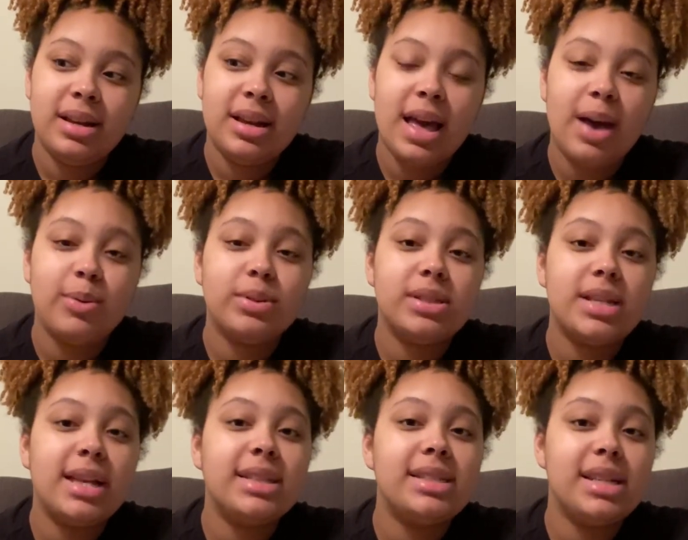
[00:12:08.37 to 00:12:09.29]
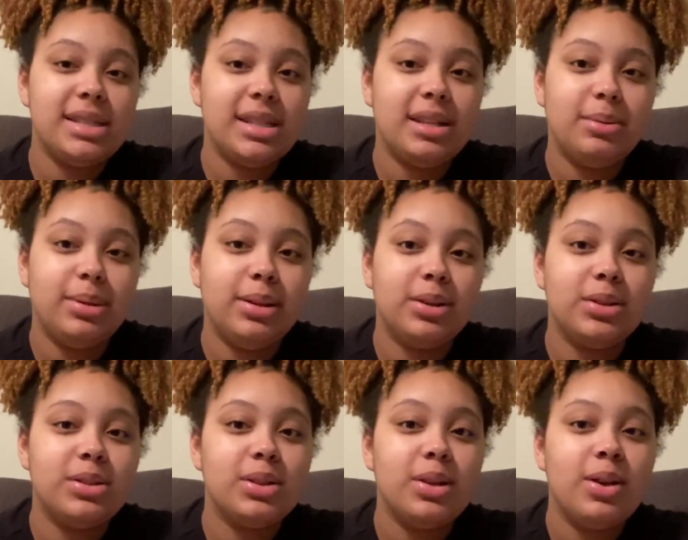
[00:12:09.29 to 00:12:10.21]
I was at 10
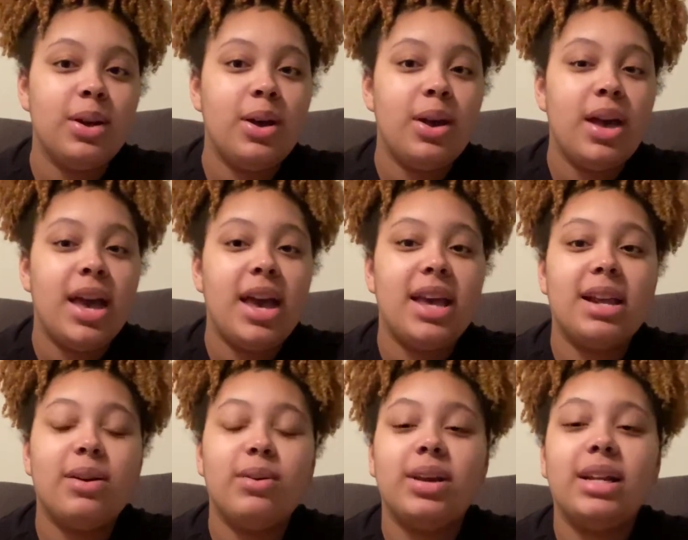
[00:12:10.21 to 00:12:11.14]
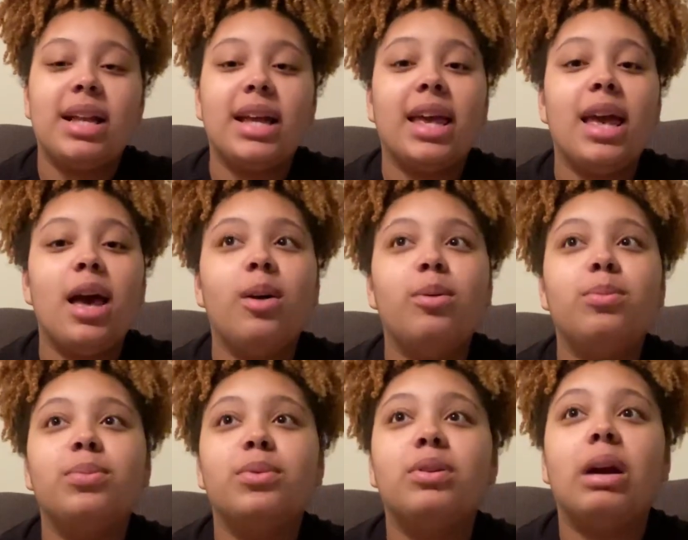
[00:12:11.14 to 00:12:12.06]
centimeters, and I kept
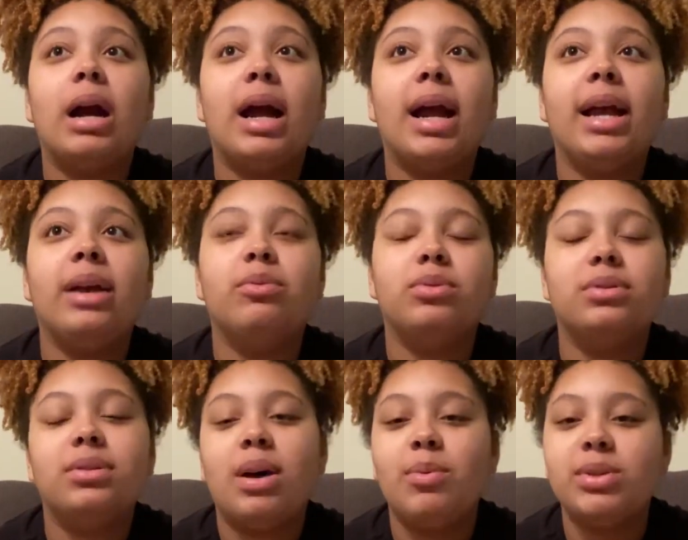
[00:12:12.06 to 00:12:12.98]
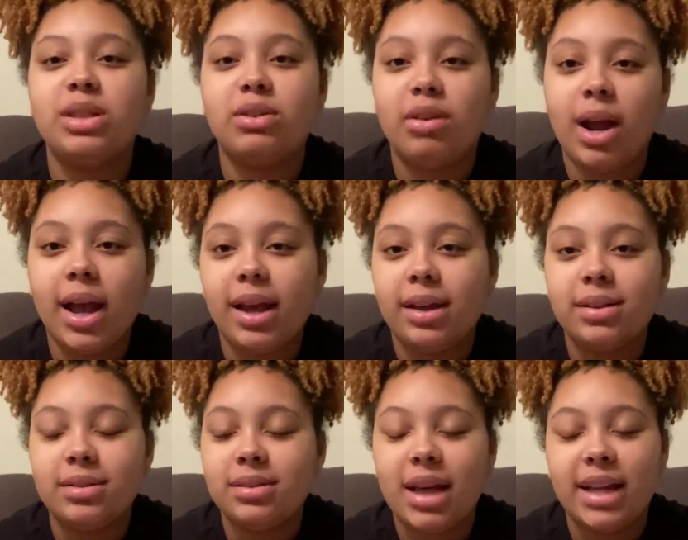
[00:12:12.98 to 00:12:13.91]
crying. Well, I wasn't crying.
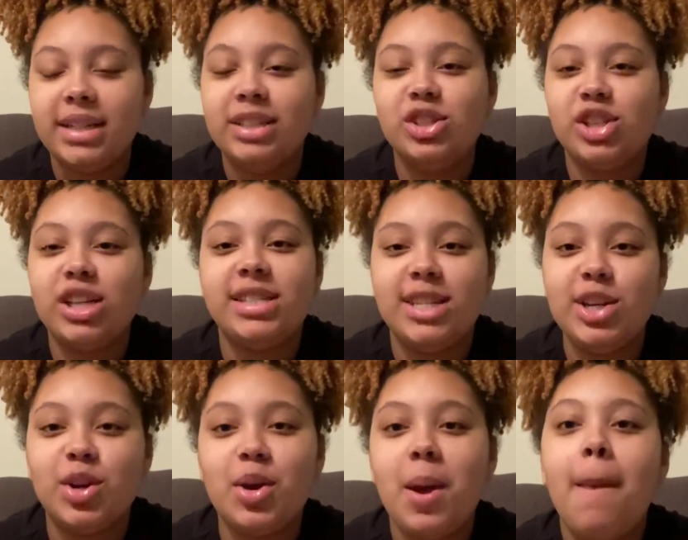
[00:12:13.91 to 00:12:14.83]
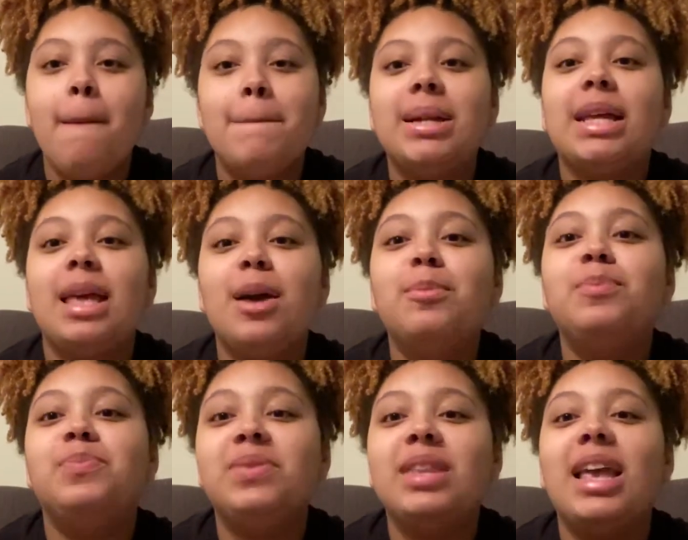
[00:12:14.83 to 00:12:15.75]
I didn't shed a tear, but I kept
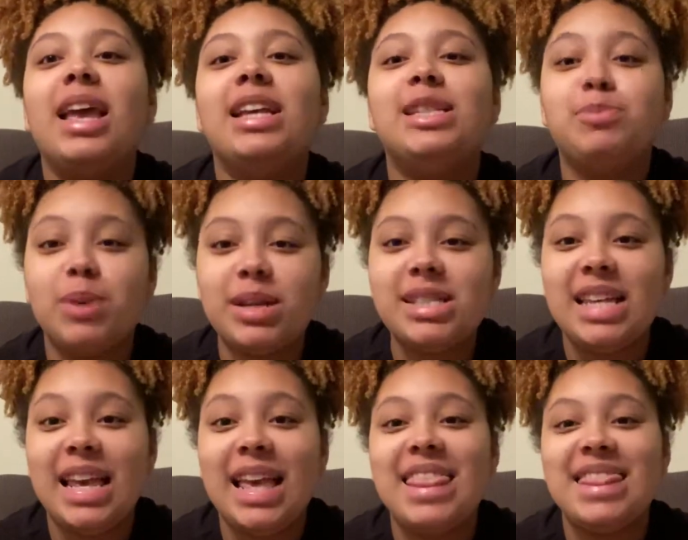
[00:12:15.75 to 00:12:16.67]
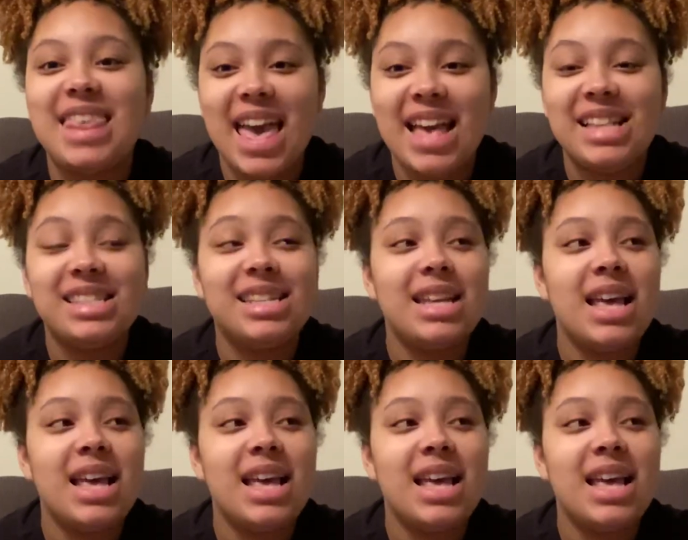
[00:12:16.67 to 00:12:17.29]
expressing that